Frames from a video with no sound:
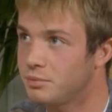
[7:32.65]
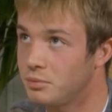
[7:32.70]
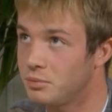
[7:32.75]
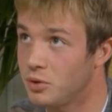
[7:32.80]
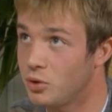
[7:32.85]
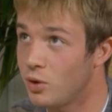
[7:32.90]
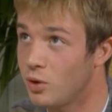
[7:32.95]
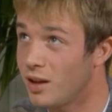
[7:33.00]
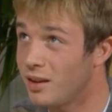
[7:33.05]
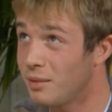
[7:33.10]

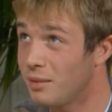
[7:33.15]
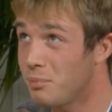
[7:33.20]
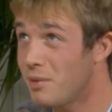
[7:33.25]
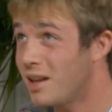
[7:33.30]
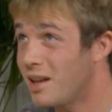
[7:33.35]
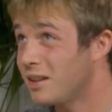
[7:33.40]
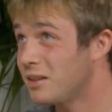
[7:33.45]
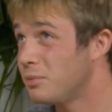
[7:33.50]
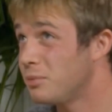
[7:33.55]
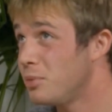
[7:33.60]
you had a
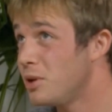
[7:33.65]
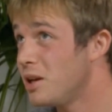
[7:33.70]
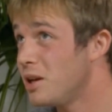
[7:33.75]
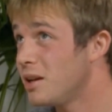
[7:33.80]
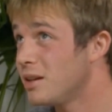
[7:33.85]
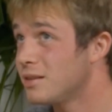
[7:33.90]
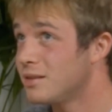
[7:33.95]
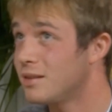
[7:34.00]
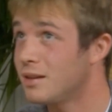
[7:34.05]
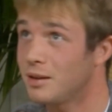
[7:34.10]
bad
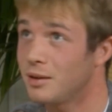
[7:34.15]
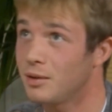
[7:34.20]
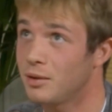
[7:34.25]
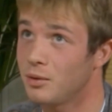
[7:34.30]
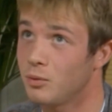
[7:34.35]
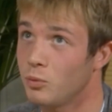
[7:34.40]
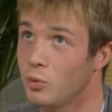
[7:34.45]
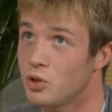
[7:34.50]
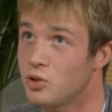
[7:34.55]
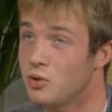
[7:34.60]
experience
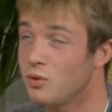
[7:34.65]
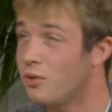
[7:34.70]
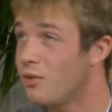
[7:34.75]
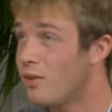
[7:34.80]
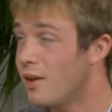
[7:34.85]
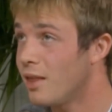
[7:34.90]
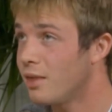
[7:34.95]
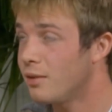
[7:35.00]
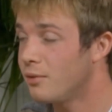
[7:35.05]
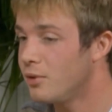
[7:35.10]
in which you
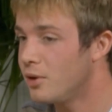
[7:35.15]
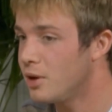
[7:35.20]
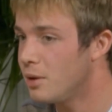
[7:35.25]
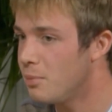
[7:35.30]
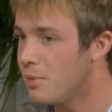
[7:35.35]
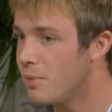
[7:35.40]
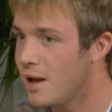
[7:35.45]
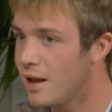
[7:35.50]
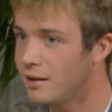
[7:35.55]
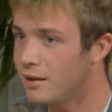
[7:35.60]
felt really
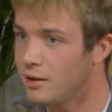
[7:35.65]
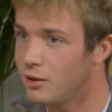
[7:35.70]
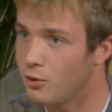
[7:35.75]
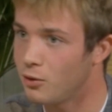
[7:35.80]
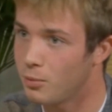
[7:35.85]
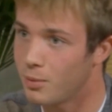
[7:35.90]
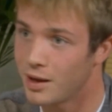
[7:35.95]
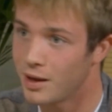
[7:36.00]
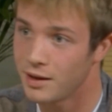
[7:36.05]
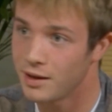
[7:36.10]
bad and
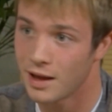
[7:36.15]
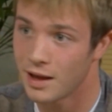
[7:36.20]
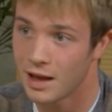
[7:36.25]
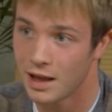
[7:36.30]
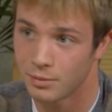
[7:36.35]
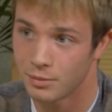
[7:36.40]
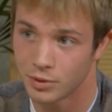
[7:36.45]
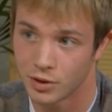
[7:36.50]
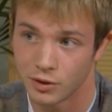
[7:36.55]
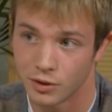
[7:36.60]
nobody
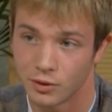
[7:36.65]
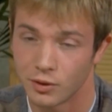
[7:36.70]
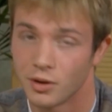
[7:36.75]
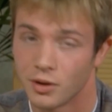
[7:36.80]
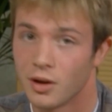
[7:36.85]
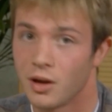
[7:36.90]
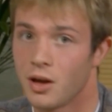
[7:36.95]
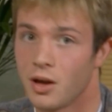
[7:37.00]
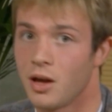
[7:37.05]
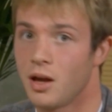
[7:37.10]
helped you,
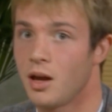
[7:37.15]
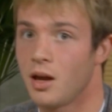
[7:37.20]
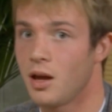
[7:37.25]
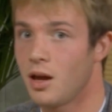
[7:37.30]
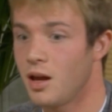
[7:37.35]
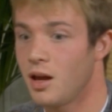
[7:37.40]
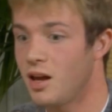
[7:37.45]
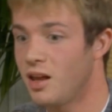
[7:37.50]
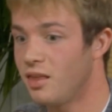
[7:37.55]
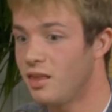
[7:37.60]

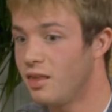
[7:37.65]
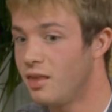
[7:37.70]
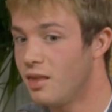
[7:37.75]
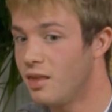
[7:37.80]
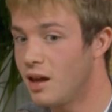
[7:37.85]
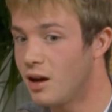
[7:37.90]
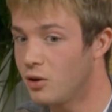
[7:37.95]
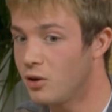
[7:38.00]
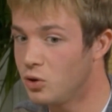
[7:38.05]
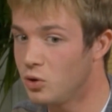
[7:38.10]
and
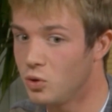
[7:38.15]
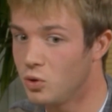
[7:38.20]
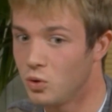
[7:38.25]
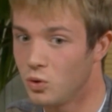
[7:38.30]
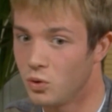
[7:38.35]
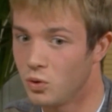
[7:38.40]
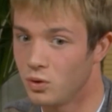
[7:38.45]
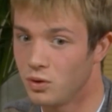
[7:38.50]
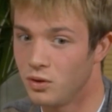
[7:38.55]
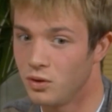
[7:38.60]
now
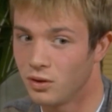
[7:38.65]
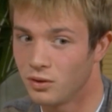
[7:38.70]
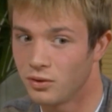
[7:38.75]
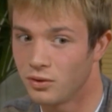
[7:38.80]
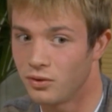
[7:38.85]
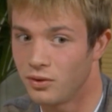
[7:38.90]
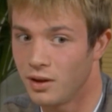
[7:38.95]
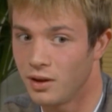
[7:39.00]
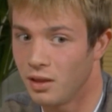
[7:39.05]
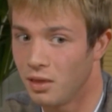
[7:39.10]
you don't
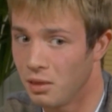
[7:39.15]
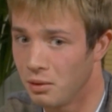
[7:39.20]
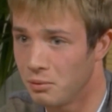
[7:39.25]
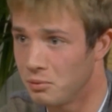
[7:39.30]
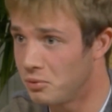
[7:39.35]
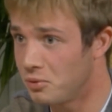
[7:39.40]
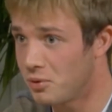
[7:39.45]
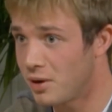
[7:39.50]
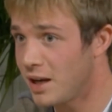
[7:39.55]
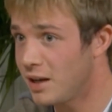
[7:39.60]
feel
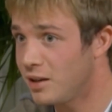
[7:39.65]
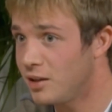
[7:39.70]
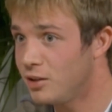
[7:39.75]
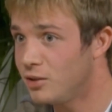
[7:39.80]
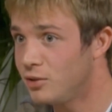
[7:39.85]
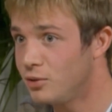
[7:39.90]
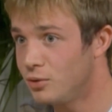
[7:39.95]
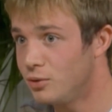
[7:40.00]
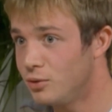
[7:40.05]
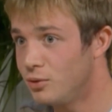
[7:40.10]
ready
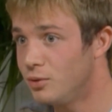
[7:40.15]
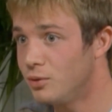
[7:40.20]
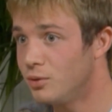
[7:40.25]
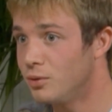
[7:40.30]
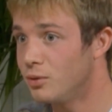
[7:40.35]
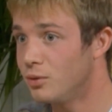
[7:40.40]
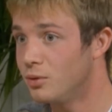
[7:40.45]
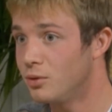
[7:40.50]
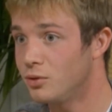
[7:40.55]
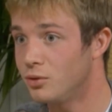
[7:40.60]
to
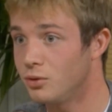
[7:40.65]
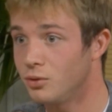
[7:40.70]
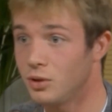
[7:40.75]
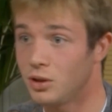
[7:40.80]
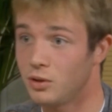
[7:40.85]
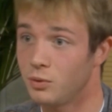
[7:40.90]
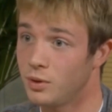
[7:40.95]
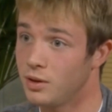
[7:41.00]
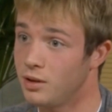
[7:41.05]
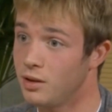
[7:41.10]
do
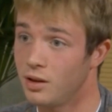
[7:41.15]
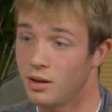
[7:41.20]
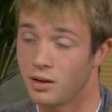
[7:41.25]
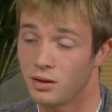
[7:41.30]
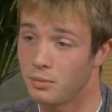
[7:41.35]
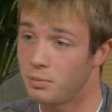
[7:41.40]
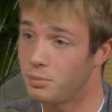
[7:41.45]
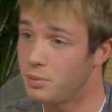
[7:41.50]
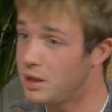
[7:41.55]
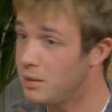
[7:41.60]
it with the
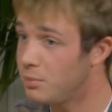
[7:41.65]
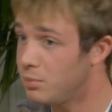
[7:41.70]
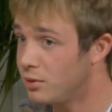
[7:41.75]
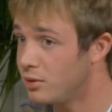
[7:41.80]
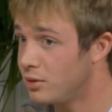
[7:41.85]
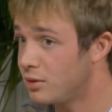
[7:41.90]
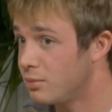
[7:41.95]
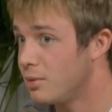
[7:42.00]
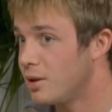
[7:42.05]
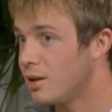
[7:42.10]
other
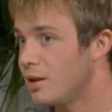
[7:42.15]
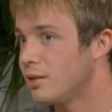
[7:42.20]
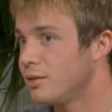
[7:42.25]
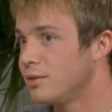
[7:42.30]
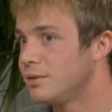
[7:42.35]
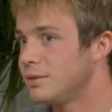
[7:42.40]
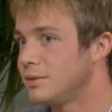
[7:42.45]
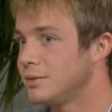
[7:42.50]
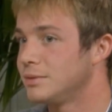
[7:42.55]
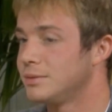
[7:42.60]
peoples.
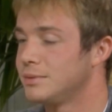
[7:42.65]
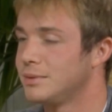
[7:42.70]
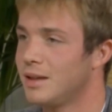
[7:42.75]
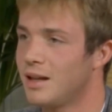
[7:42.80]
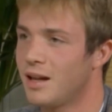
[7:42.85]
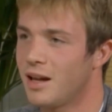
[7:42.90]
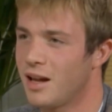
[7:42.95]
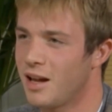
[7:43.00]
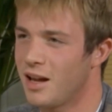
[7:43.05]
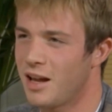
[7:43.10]
But
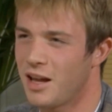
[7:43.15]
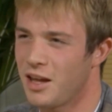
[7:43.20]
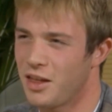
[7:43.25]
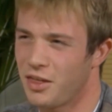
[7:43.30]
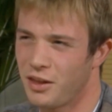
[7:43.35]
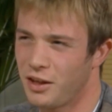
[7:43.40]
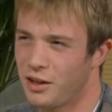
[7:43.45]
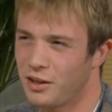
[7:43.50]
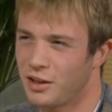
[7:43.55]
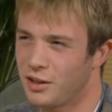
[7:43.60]
I
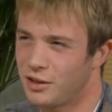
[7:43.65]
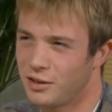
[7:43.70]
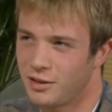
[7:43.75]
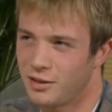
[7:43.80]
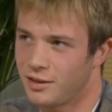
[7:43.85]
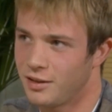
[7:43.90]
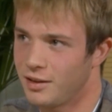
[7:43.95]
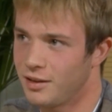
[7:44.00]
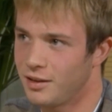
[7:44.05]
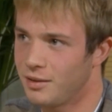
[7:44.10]
think that
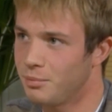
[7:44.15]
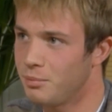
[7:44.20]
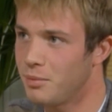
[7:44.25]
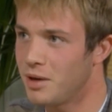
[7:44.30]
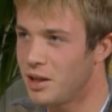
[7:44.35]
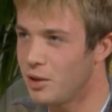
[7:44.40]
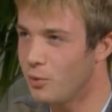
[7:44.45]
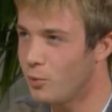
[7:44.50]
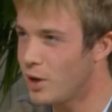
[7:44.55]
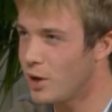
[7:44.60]

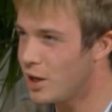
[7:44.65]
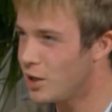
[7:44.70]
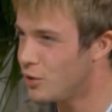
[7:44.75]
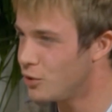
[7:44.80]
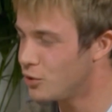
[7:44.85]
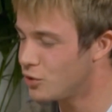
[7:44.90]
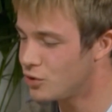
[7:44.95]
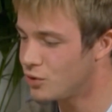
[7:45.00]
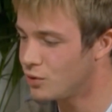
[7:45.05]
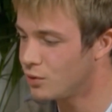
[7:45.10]
by the way,
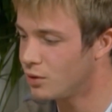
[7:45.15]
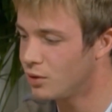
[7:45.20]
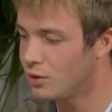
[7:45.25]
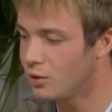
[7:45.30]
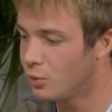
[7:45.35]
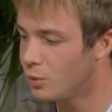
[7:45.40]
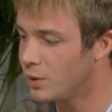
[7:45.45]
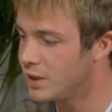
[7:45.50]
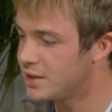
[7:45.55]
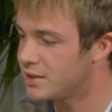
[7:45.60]
you should
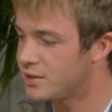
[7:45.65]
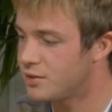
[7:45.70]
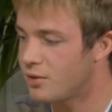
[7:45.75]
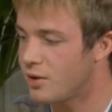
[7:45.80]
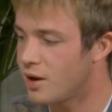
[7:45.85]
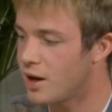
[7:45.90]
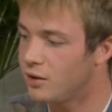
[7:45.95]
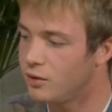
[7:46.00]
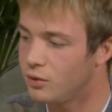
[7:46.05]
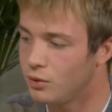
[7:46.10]
always
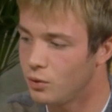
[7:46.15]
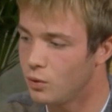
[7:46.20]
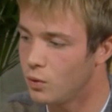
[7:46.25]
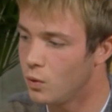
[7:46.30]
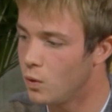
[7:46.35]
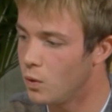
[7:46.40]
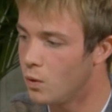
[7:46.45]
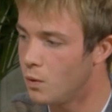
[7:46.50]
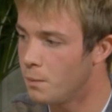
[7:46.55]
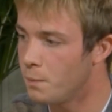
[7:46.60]
try
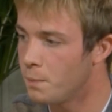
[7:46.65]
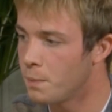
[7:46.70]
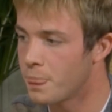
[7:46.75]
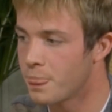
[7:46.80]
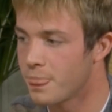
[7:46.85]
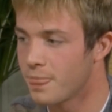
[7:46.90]
to